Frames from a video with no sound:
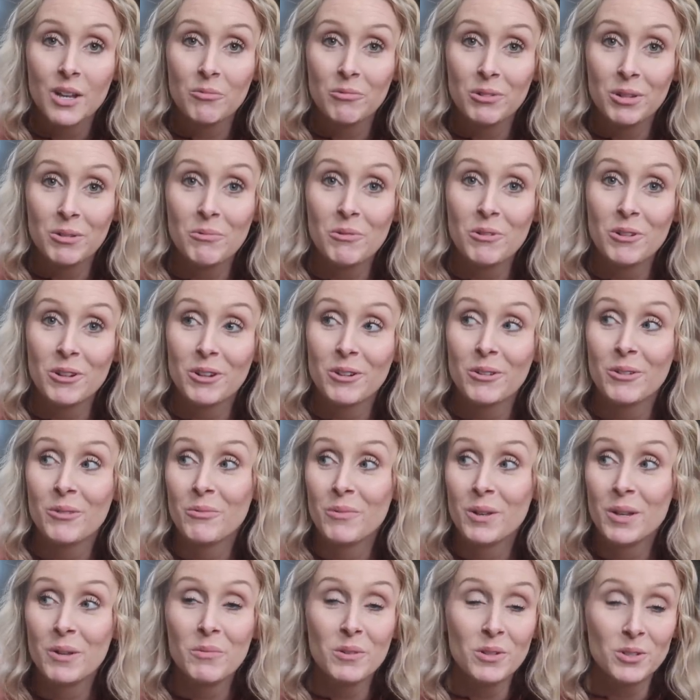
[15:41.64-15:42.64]
We were
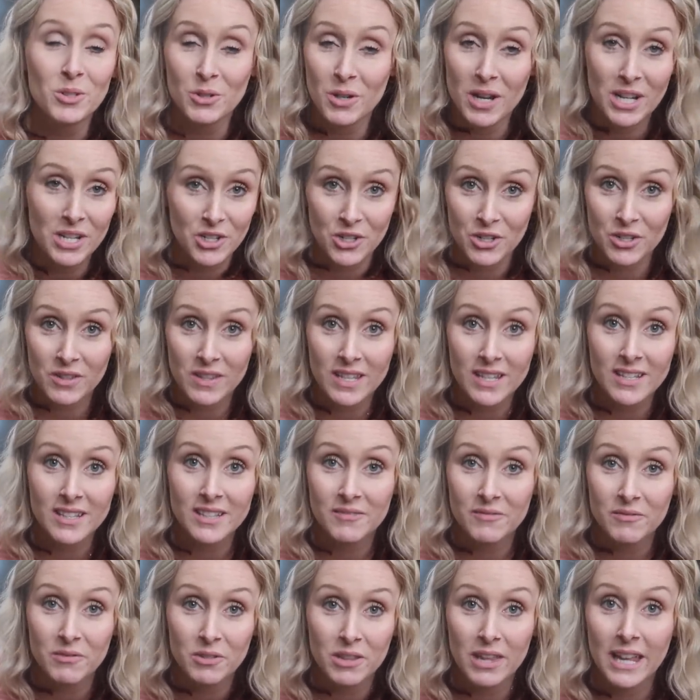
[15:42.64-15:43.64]
we will treasure
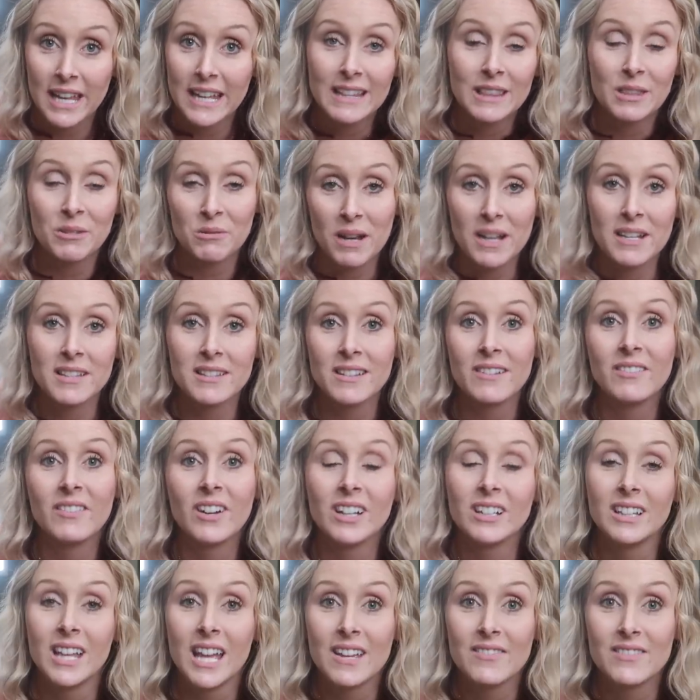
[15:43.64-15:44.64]
these for like the rest of
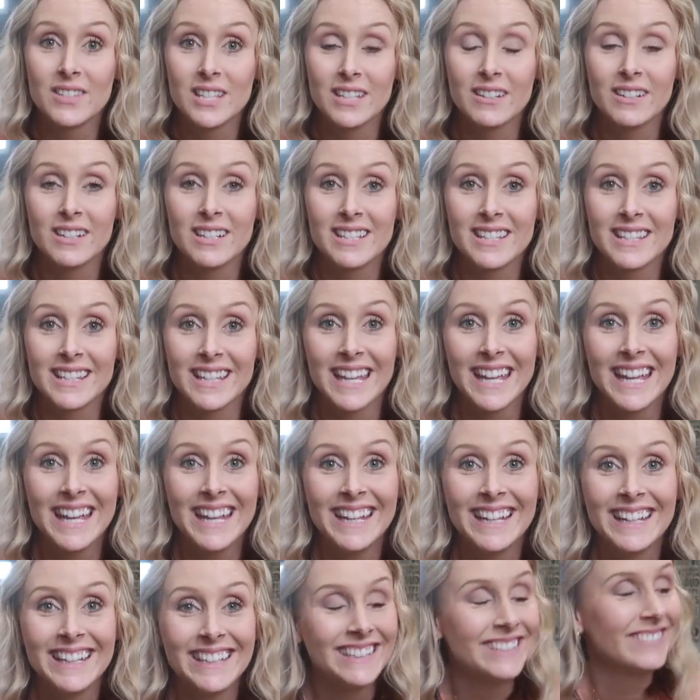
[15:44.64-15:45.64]
our lives. Yes, seriously. Sure.